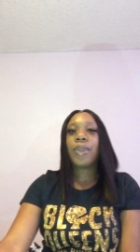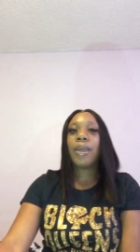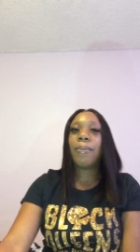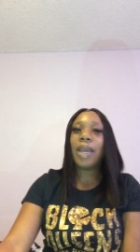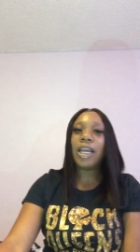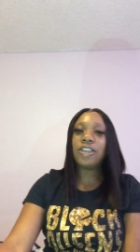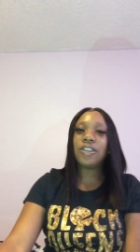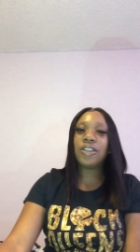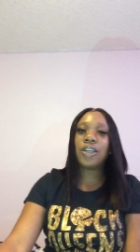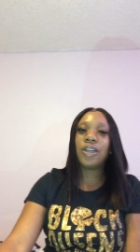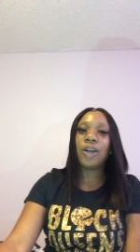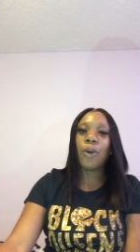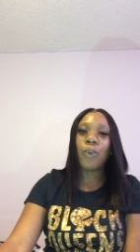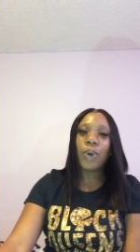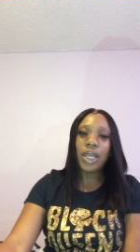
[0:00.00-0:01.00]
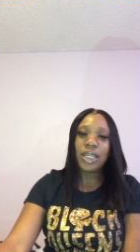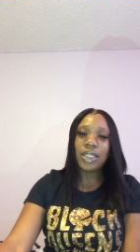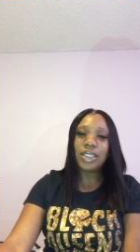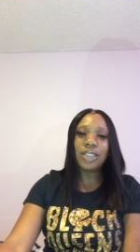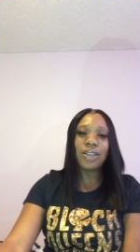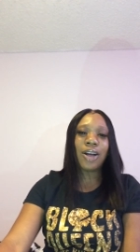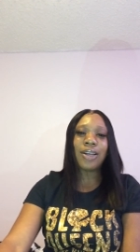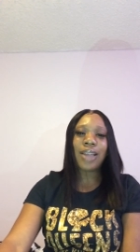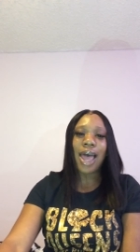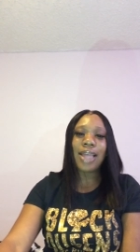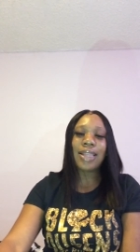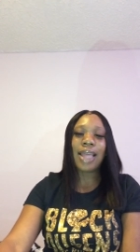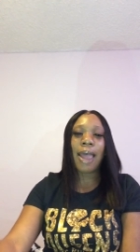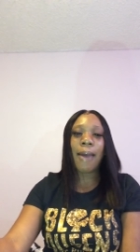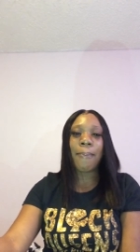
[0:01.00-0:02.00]
Make sure your weaknesses are
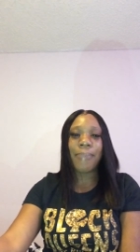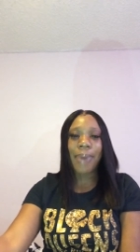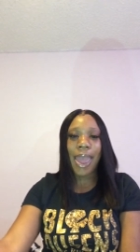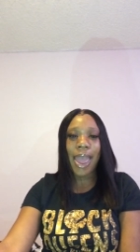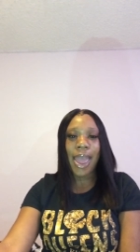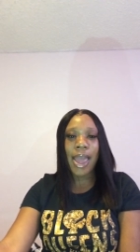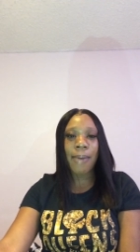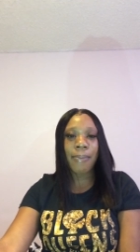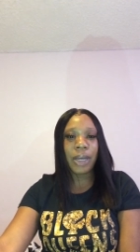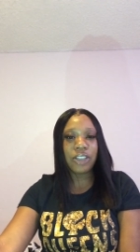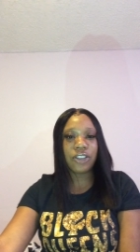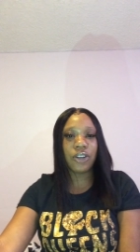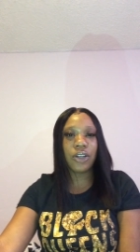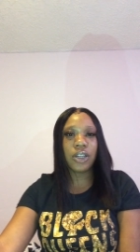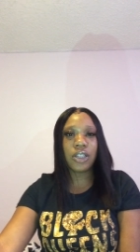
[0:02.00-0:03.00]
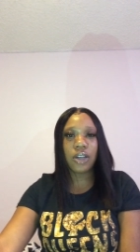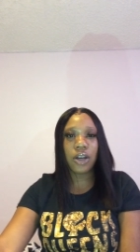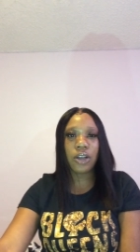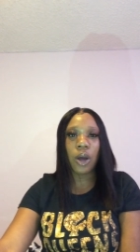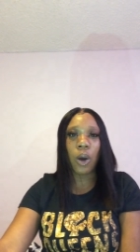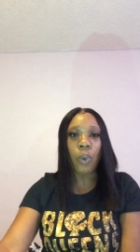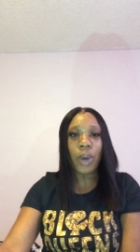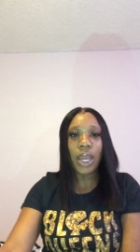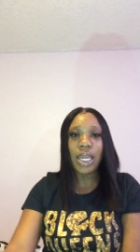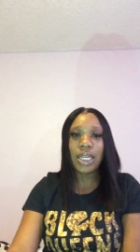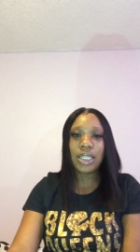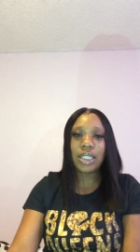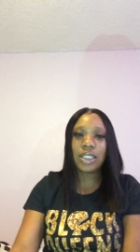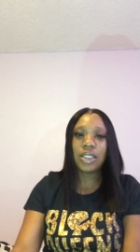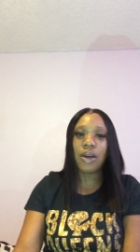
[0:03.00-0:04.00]
not that bad. Make sure you can turn your
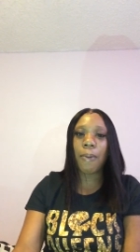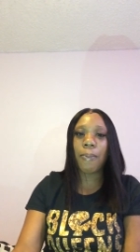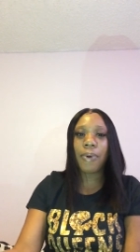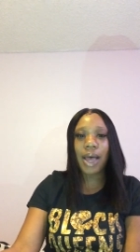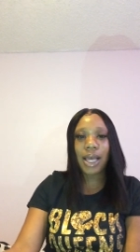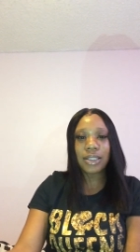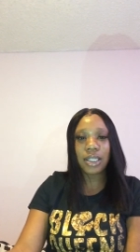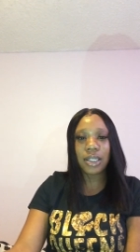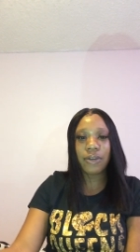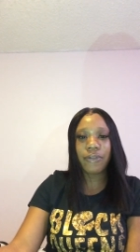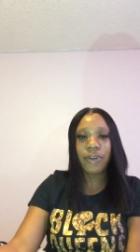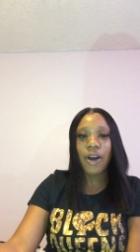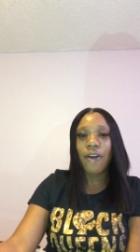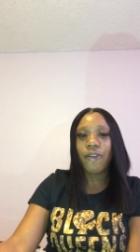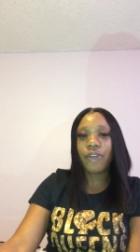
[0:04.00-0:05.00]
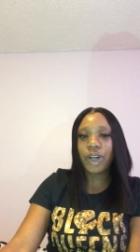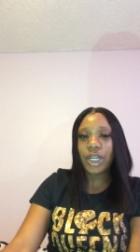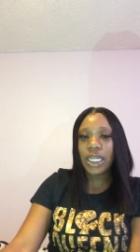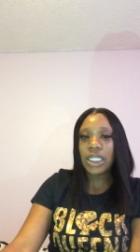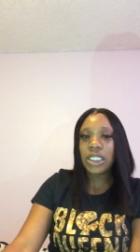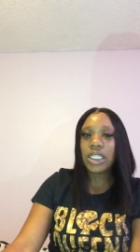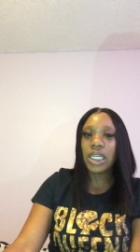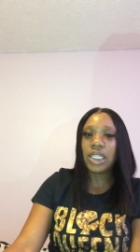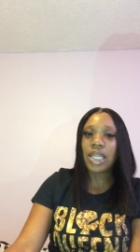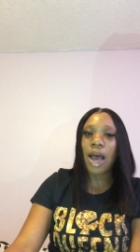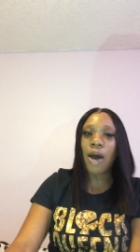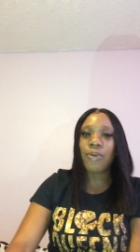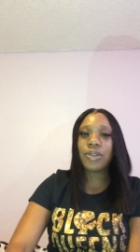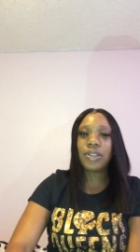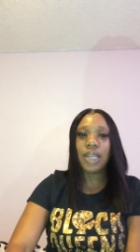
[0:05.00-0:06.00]
weakness into a positive. For instance,
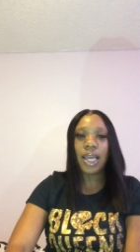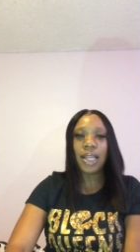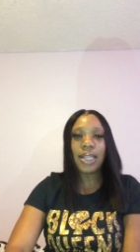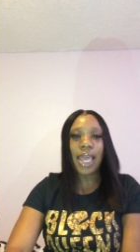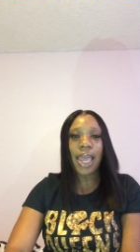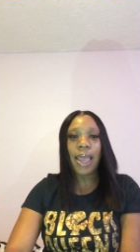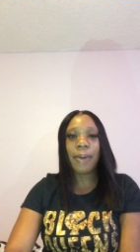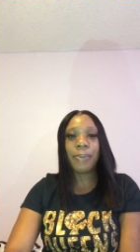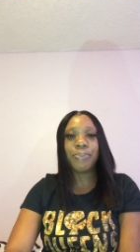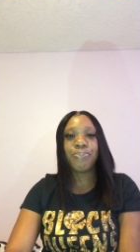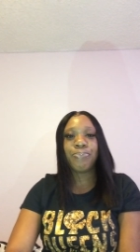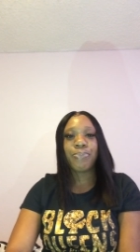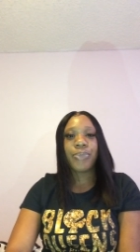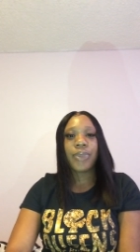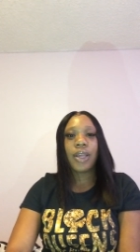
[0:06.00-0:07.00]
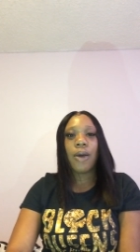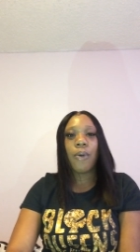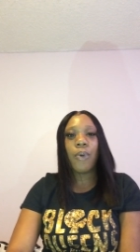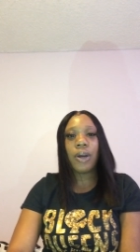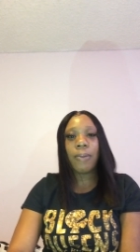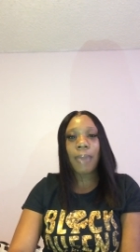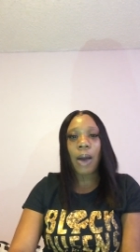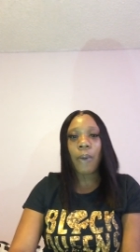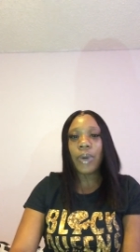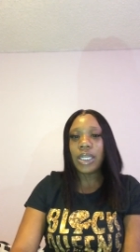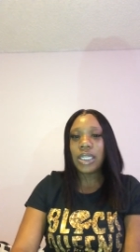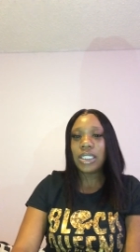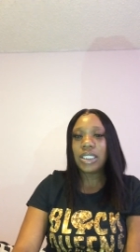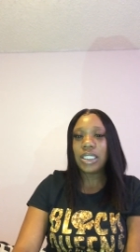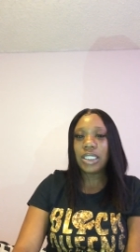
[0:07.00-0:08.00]
I've said that one of my
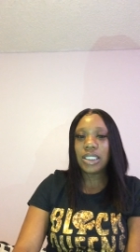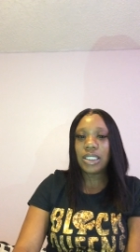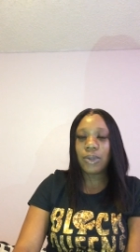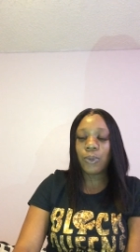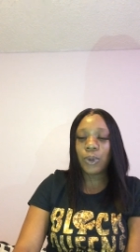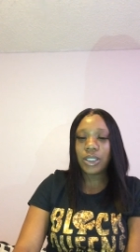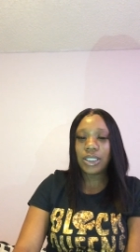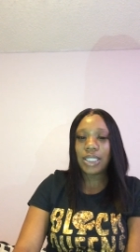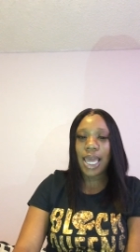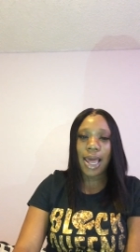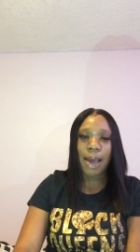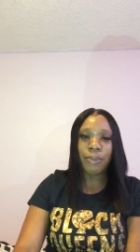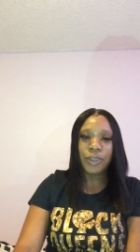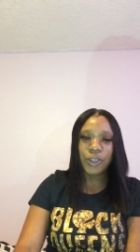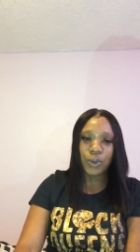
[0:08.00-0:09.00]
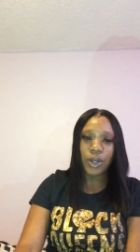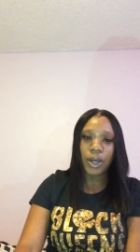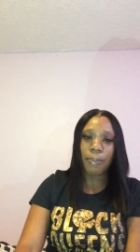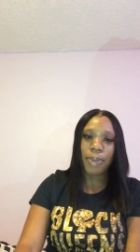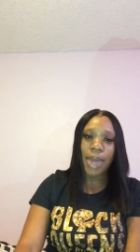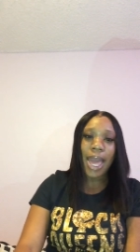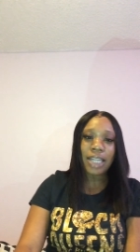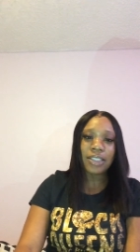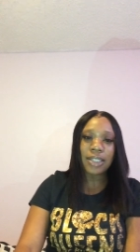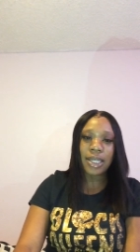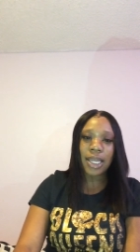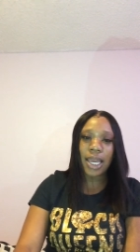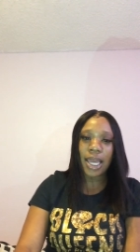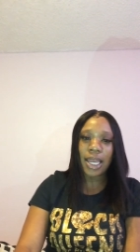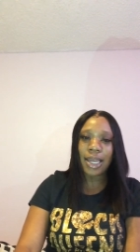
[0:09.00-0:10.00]
weaknesses was that I'm too
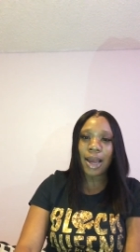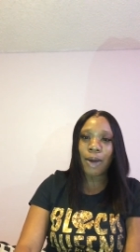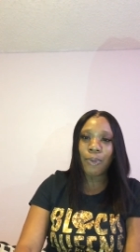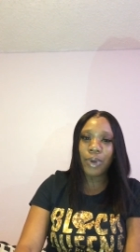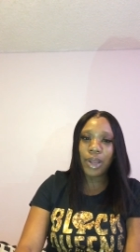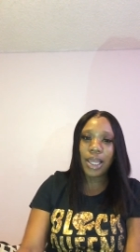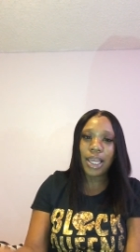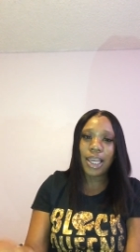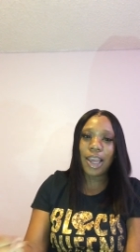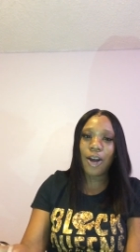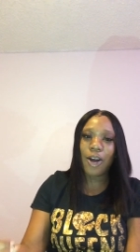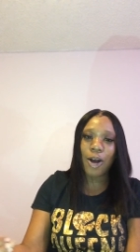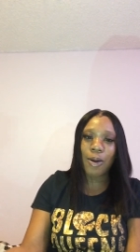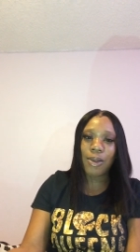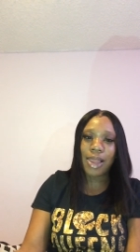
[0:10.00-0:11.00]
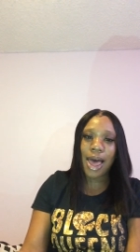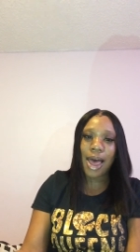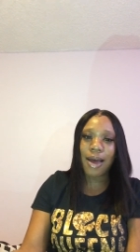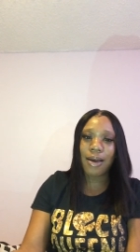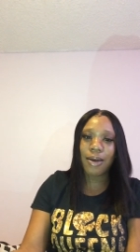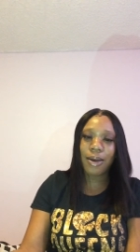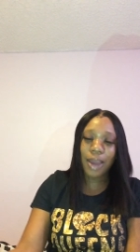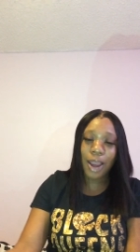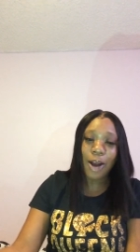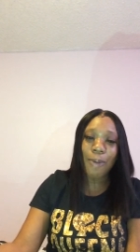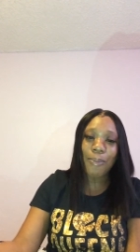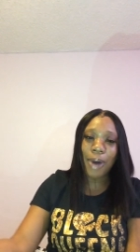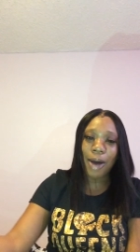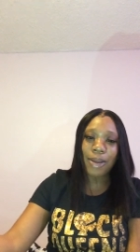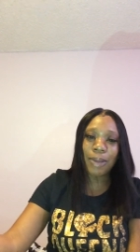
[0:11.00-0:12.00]
compassionate and I really care
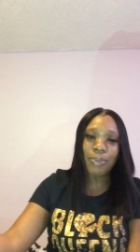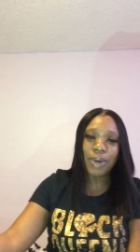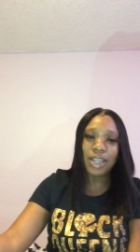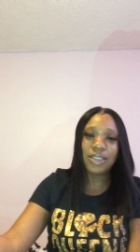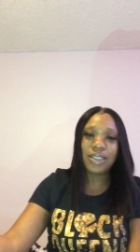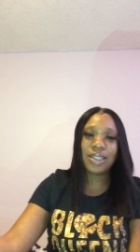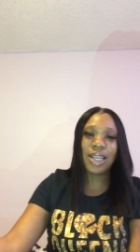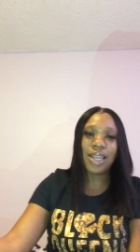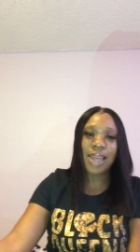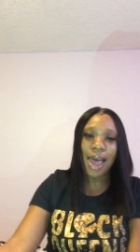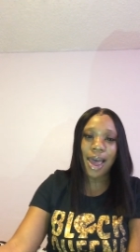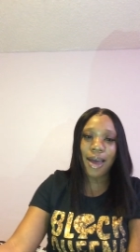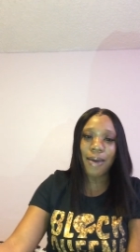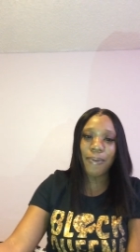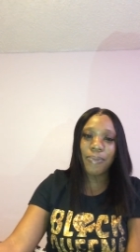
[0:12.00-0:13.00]
about the patients a lot,